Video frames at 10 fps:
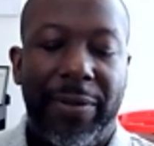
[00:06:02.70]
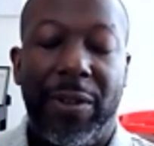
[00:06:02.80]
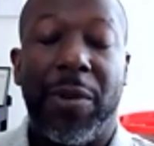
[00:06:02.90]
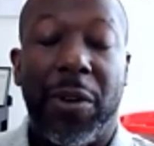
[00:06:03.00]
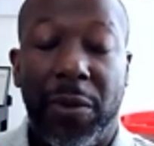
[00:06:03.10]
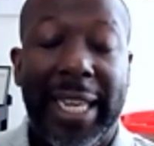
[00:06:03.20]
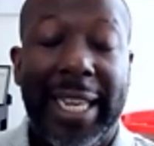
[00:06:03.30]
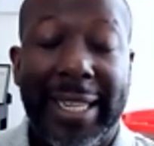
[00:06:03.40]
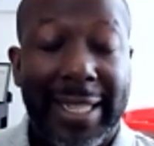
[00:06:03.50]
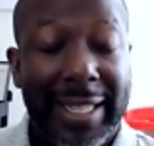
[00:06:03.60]
more weeks
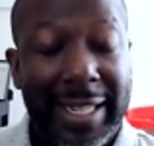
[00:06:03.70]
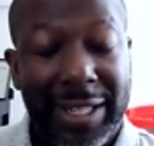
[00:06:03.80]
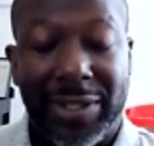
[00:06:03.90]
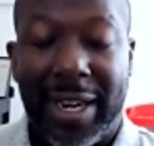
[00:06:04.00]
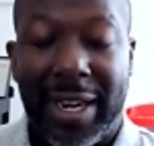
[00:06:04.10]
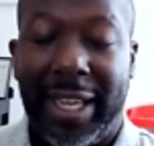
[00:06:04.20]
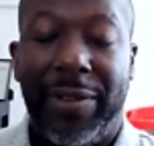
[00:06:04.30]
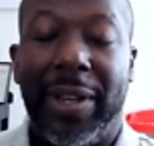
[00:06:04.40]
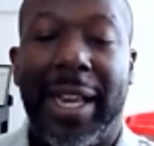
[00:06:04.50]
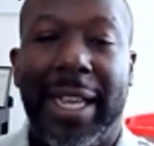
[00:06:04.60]
and then try to give you
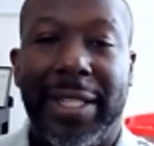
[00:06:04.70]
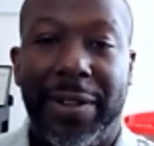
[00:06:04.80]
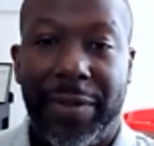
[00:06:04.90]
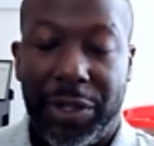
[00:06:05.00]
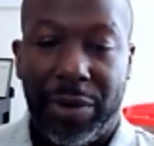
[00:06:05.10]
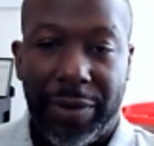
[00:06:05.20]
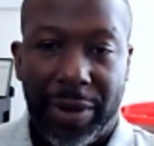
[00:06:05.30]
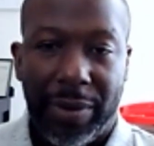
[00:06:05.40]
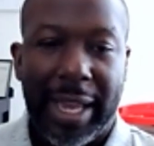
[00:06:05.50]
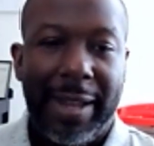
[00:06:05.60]
guys an official review.
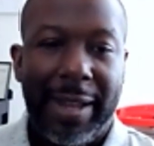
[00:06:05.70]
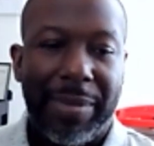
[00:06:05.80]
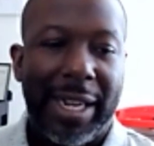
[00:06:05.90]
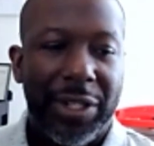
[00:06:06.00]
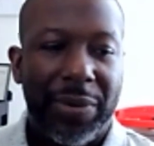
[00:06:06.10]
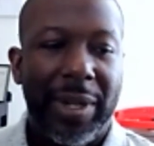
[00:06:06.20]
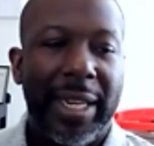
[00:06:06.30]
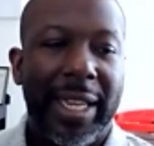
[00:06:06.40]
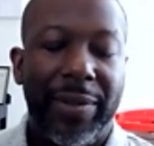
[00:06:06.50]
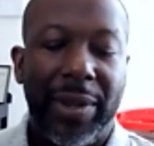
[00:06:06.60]
Okay. But I just wanted to give
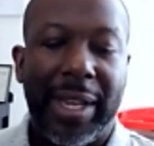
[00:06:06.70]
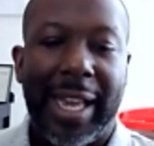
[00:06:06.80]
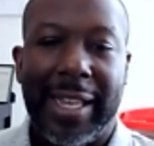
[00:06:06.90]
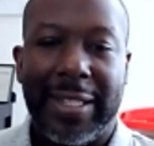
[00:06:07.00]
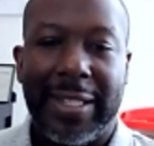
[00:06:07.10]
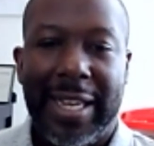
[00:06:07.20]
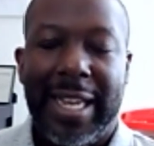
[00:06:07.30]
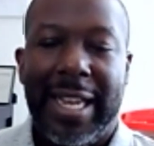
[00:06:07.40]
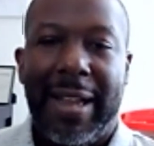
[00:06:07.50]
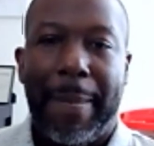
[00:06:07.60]
you guys
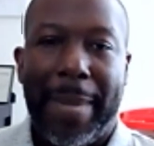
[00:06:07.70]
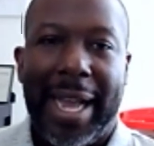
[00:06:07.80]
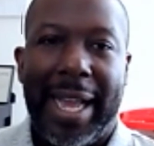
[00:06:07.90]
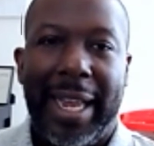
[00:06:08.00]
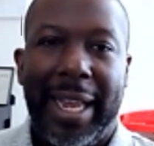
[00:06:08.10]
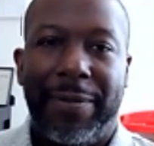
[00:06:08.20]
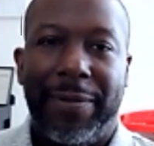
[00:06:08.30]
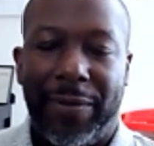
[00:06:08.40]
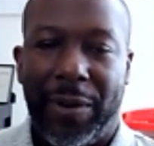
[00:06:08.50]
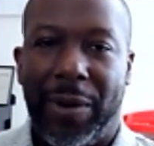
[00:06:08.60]
my
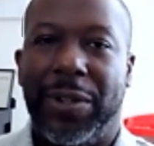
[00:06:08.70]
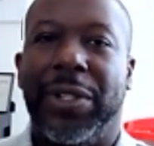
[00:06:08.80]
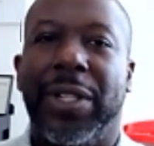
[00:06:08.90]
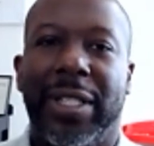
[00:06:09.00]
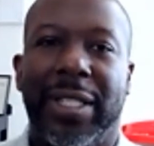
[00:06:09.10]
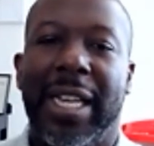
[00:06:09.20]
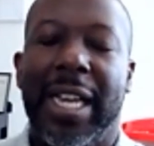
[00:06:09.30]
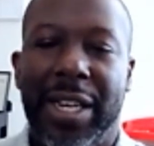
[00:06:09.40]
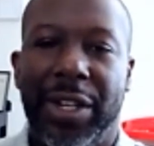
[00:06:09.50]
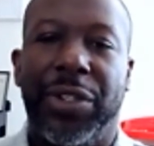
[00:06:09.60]
first
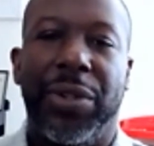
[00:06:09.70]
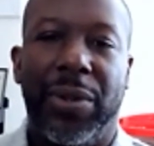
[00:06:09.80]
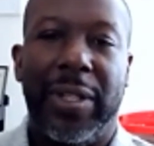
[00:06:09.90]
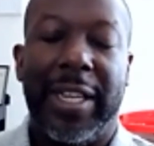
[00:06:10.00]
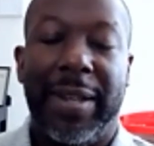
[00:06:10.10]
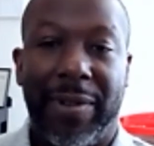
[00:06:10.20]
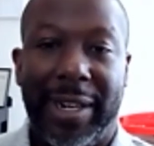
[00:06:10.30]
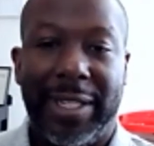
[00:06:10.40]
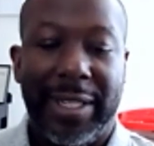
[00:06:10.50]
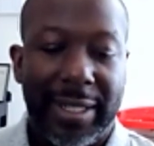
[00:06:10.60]
initial
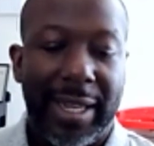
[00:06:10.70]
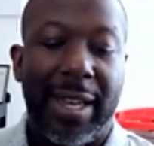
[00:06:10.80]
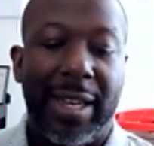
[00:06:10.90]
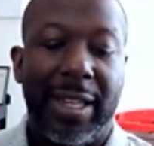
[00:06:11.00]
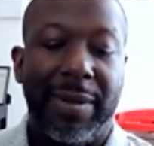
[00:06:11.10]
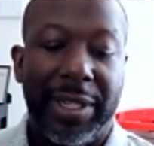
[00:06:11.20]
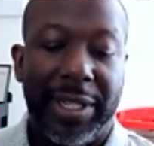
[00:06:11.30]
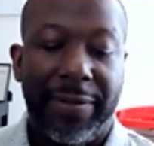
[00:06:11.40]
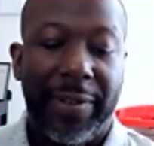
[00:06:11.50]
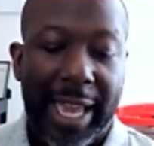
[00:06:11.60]
impressions on
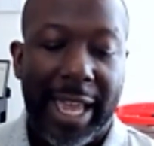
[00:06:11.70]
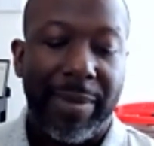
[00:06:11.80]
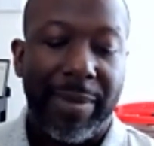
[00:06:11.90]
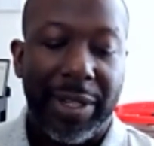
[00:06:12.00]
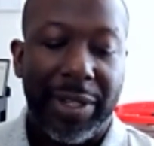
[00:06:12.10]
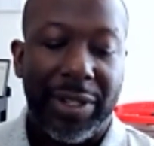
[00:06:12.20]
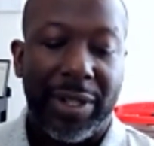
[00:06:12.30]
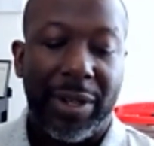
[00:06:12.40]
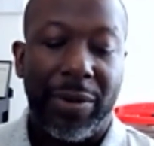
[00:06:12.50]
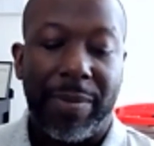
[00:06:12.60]
Pacific Cannabis Eau de
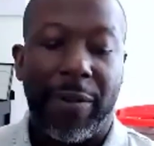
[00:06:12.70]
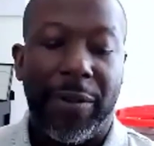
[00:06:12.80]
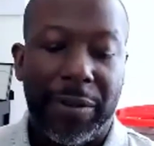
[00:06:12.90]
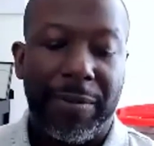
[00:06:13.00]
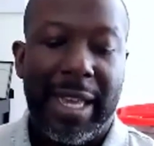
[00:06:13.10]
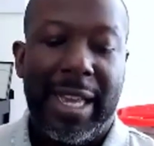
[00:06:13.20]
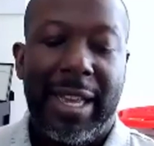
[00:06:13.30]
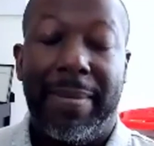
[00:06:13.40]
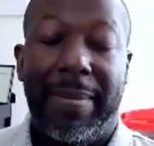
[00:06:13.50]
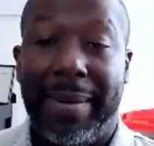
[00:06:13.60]
Parfum
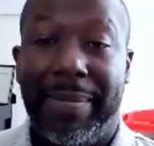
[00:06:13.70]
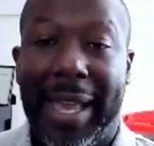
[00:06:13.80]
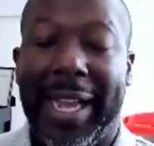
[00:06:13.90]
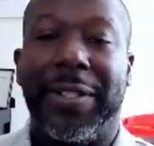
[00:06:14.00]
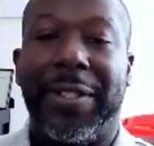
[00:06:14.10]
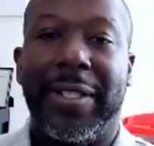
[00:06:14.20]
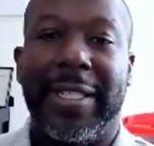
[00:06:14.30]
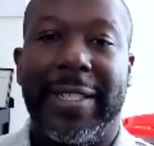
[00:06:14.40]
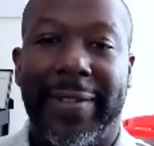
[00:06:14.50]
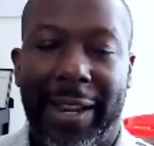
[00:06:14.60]
by Baxter of
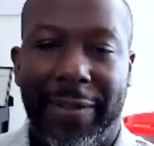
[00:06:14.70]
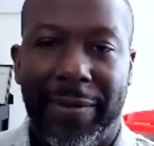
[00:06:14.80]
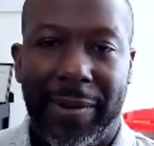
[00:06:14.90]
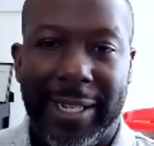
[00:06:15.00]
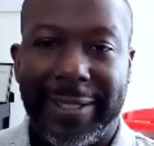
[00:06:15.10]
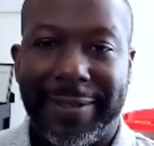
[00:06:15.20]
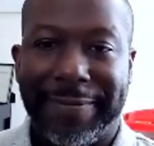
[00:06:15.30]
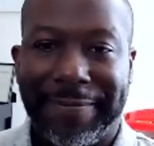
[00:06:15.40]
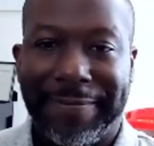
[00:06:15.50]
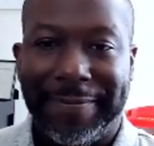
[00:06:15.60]
California.
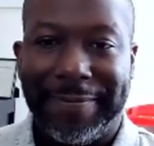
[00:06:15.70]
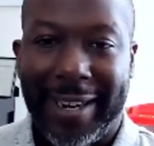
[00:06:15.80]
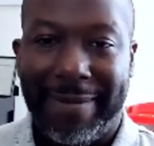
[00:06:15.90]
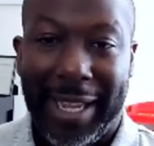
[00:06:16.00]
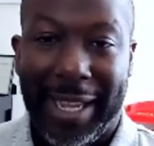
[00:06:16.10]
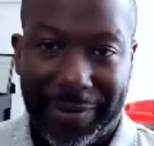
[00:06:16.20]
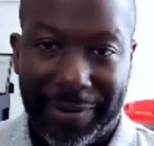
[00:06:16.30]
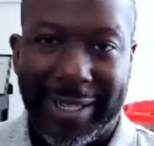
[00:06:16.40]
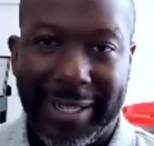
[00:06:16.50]
All right. Thanks for watching.